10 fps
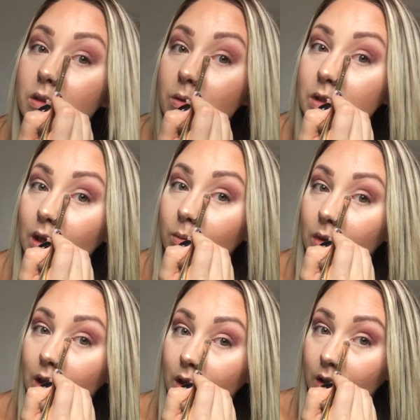So same
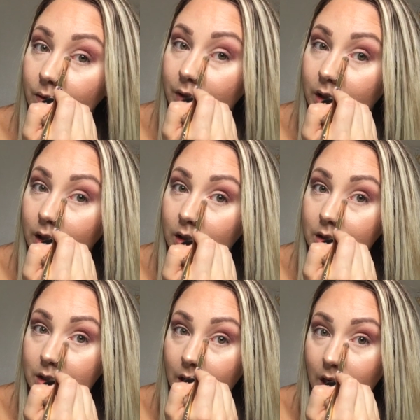thing for the other
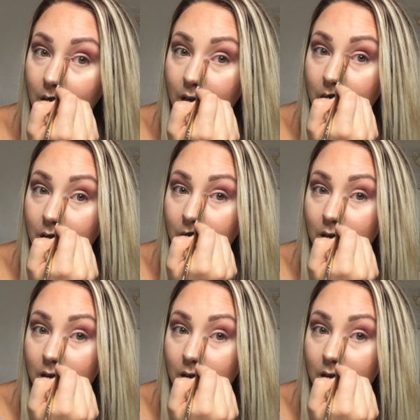side.